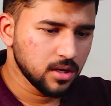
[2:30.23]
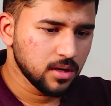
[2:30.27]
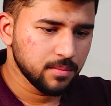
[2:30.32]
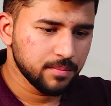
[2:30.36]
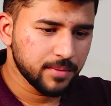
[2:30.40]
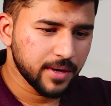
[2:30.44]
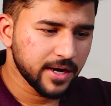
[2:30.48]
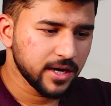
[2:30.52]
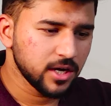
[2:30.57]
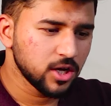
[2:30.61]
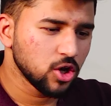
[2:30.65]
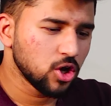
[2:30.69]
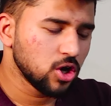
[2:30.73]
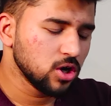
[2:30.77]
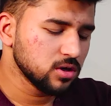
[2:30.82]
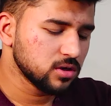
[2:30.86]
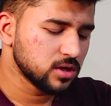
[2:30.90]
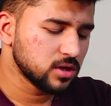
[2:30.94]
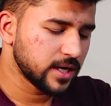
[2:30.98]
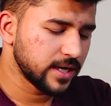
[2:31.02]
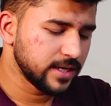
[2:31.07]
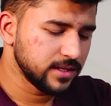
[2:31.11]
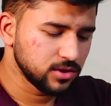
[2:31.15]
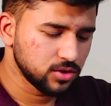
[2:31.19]
Pretty long
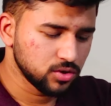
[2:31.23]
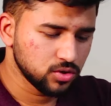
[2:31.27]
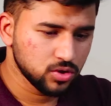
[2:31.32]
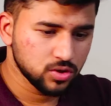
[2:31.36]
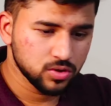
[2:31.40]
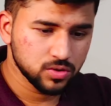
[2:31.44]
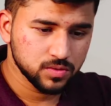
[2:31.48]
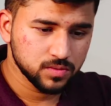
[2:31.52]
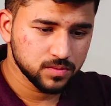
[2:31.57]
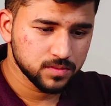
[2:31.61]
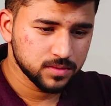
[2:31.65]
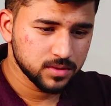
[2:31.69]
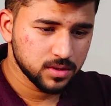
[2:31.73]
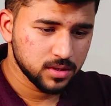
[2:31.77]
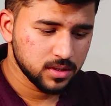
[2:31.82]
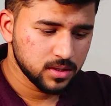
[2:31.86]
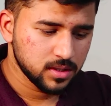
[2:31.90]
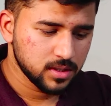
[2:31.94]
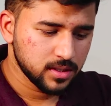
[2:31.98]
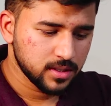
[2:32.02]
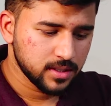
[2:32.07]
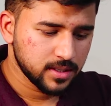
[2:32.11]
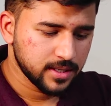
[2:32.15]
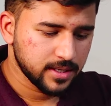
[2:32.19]
line though.
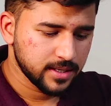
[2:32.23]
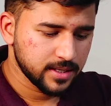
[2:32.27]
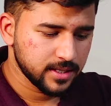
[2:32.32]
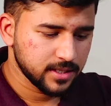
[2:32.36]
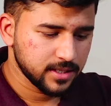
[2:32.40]
An